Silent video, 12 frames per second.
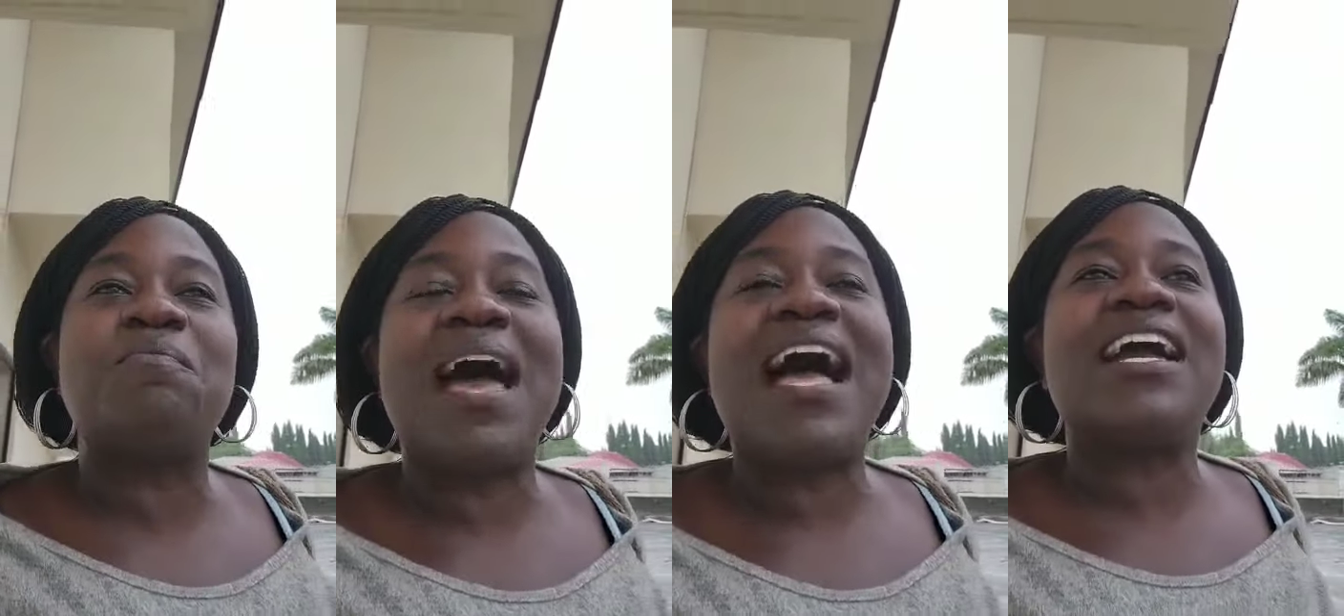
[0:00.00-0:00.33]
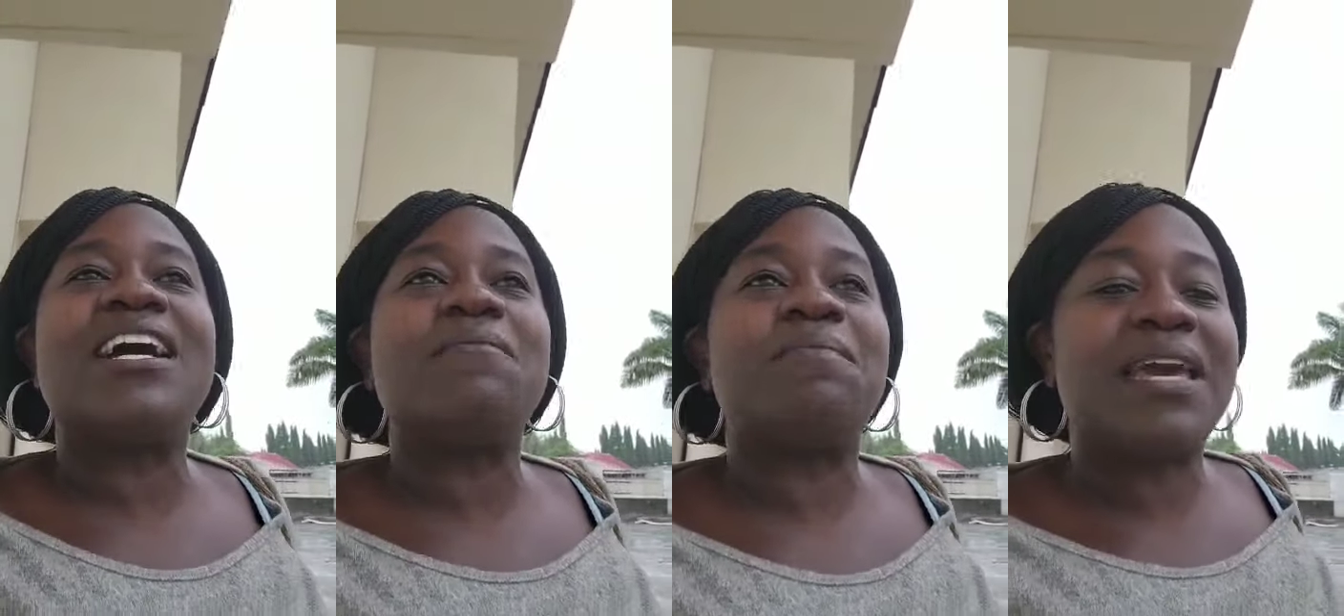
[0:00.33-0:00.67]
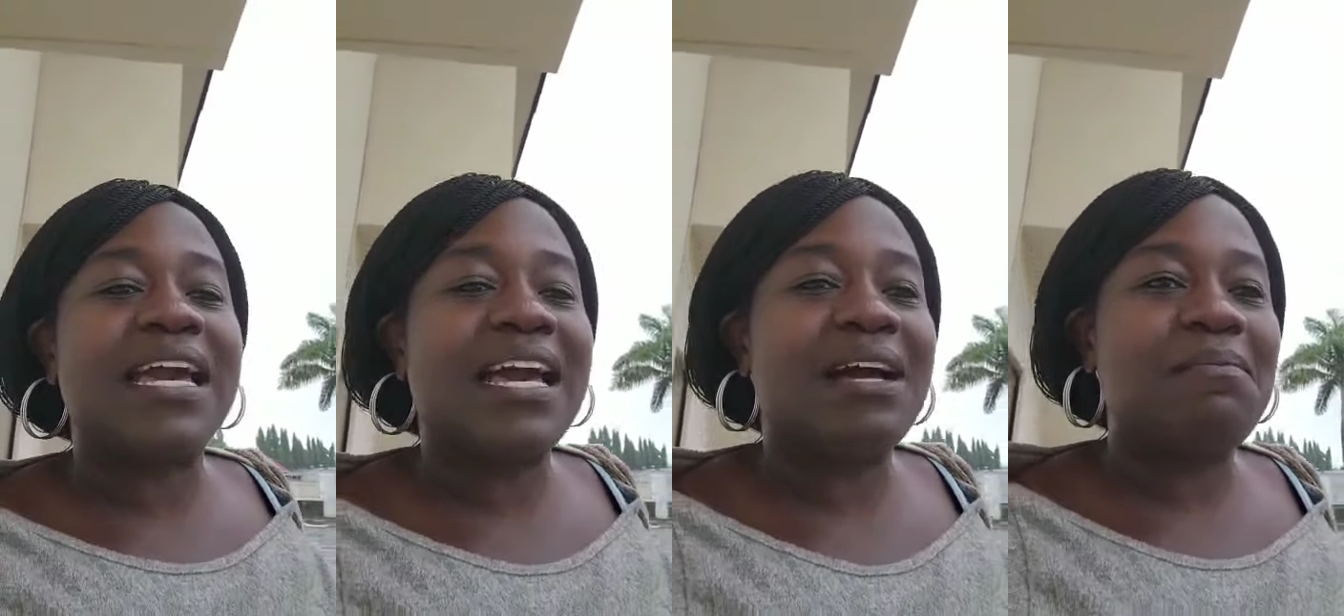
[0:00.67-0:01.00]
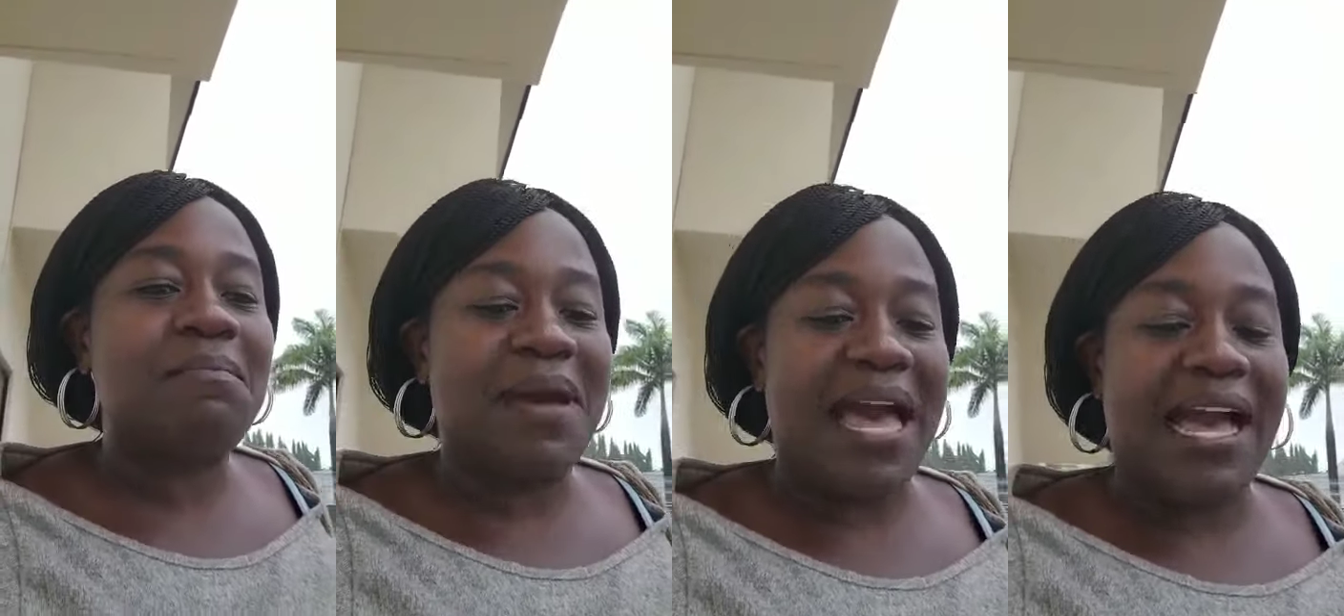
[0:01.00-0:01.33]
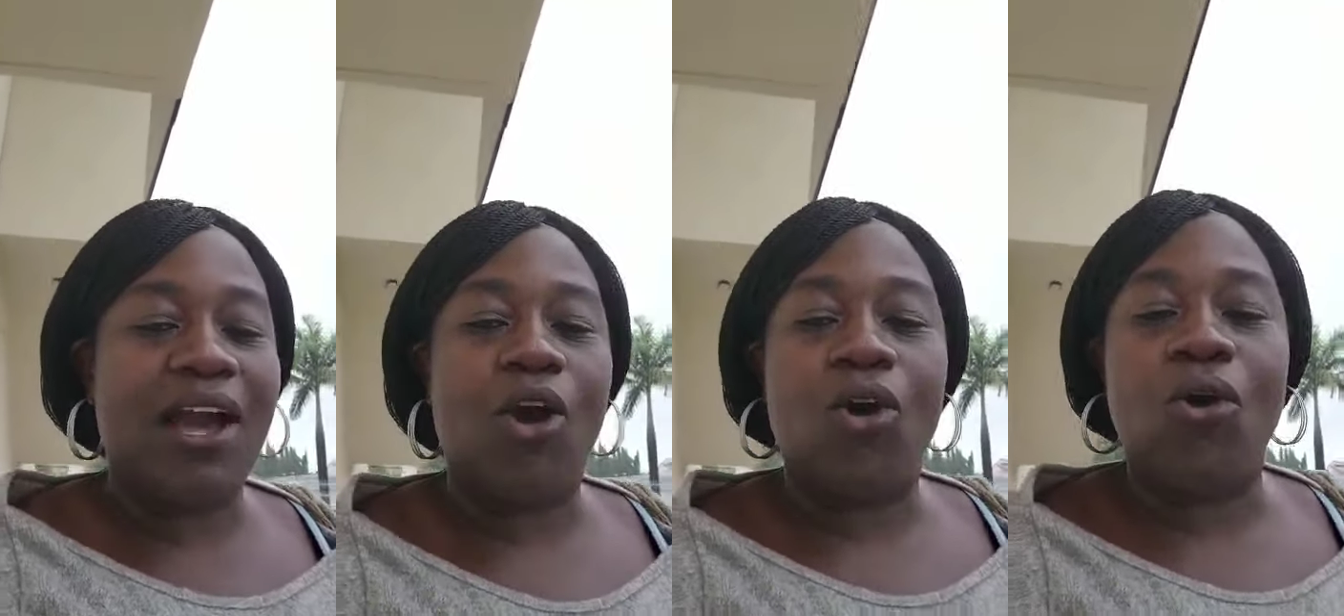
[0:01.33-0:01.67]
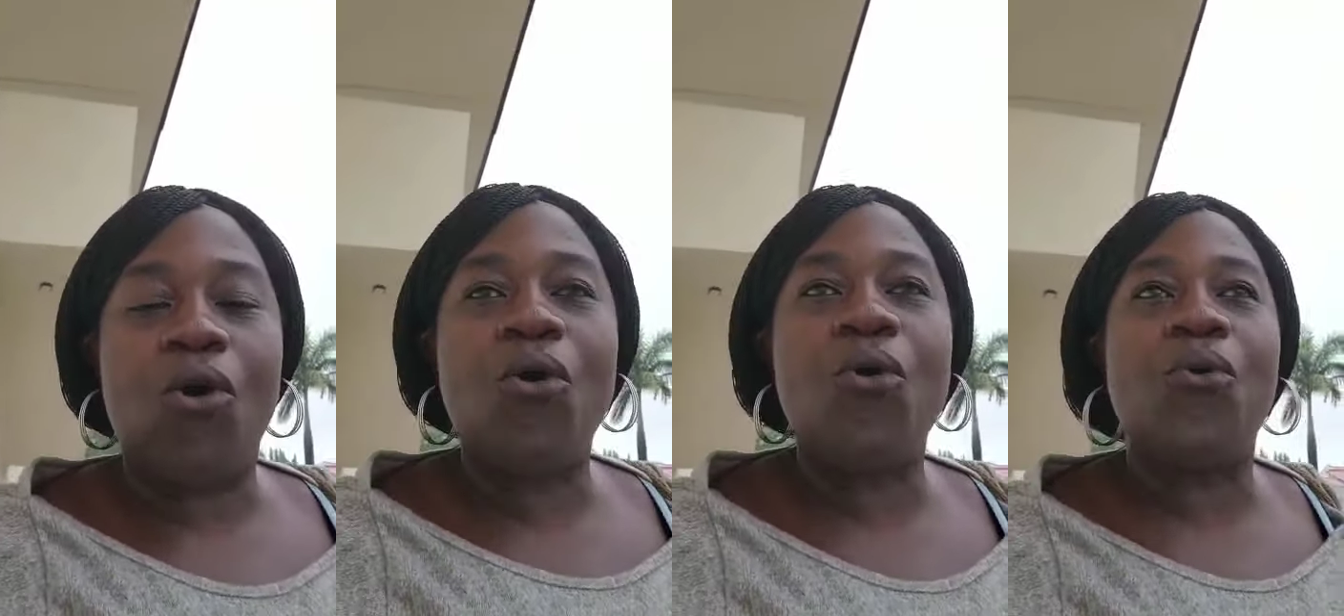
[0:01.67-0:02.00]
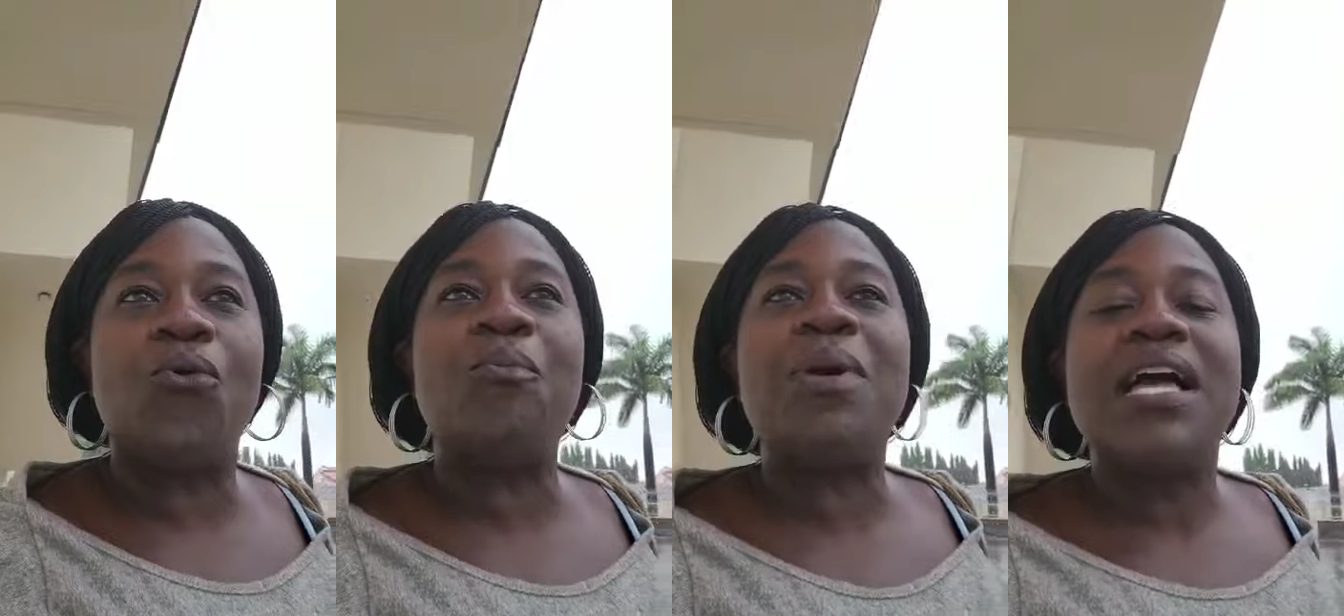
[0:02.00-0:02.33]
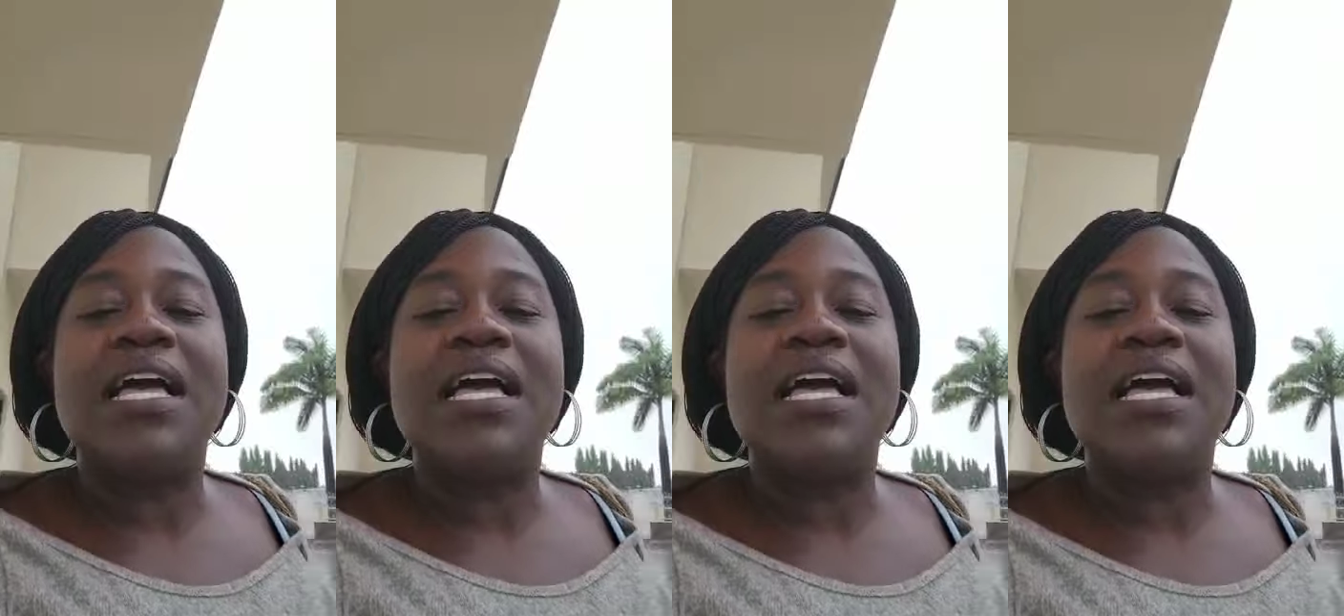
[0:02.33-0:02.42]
pack up and come back home